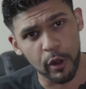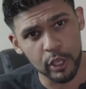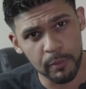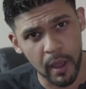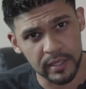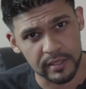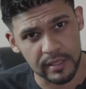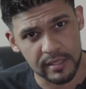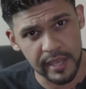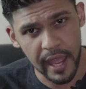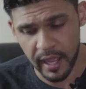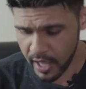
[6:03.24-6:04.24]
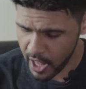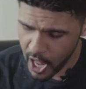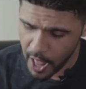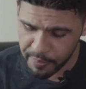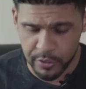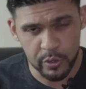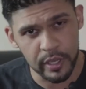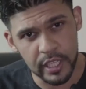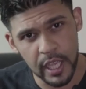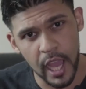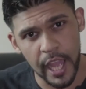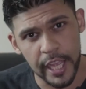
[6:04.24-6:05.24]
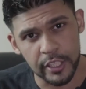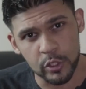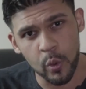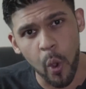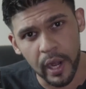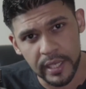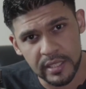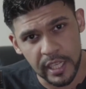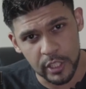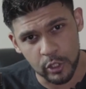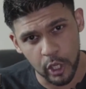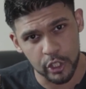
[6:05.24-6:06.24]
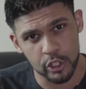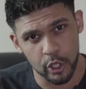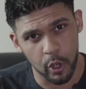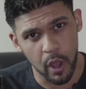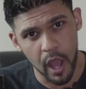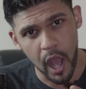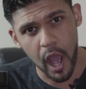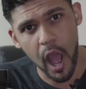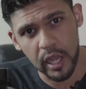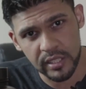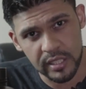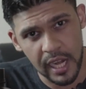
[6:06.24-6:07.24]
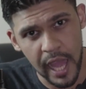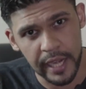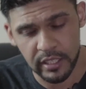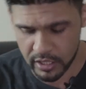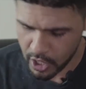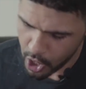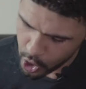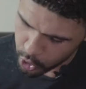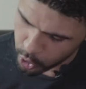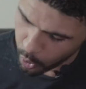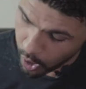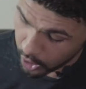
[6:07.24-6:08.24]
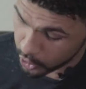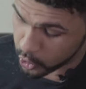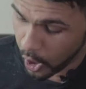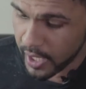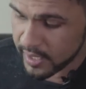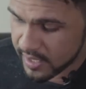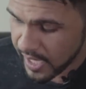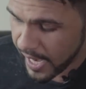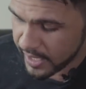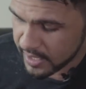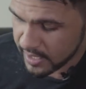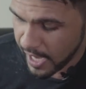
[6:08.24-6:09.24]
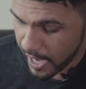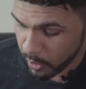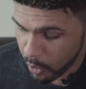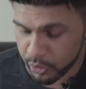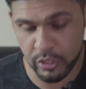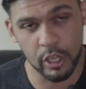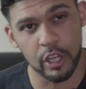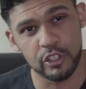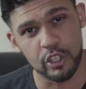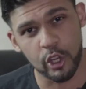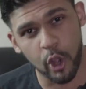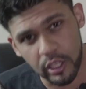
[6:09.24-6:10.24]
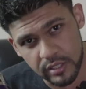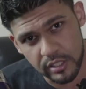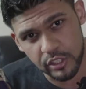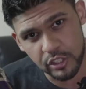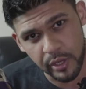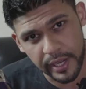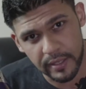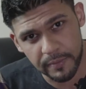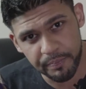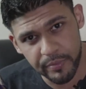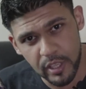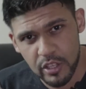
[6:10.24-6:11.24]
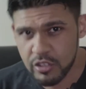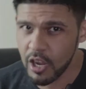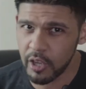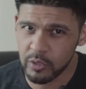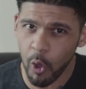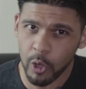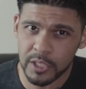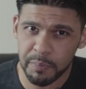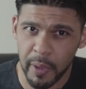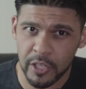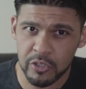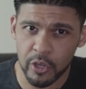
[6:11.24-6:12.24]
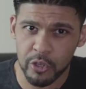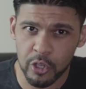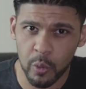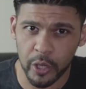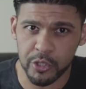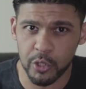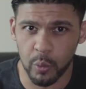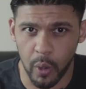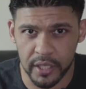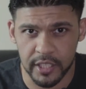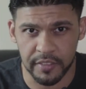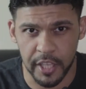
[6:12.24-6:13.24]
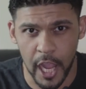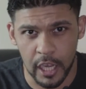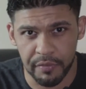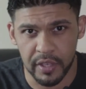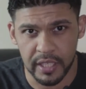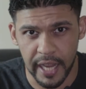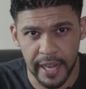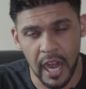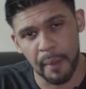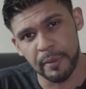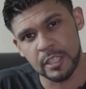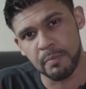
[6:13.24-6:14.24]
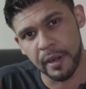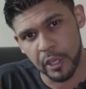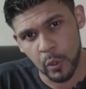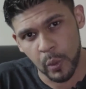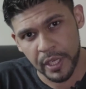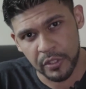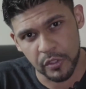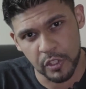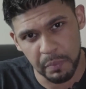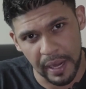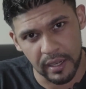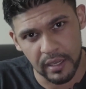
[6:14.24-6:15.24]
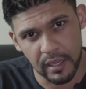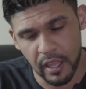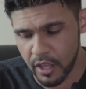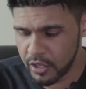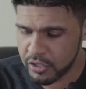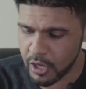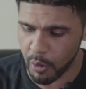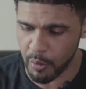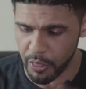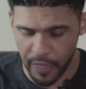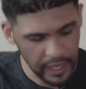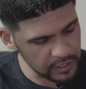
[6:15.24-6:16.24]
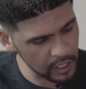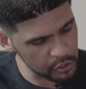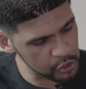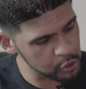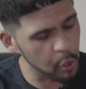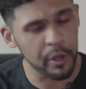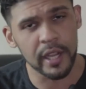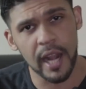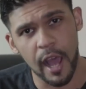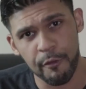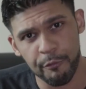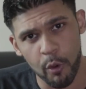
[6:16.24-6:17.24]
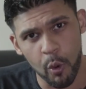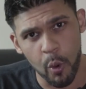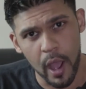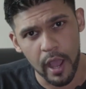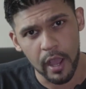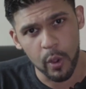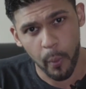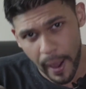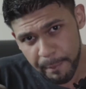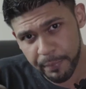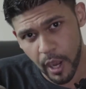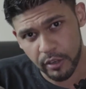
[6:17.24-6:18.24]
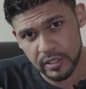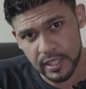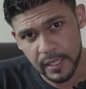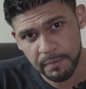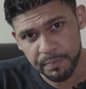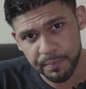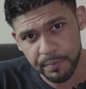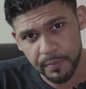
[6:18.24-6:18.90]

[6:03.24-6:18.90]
volumizing stack. And this one here is quality. It's got your isolate, your hydrolysate, and also got your concentrate. So it all depends on you what you want at the end of the day, how much money you're willing to spend. So that's our story now for Whey Protein.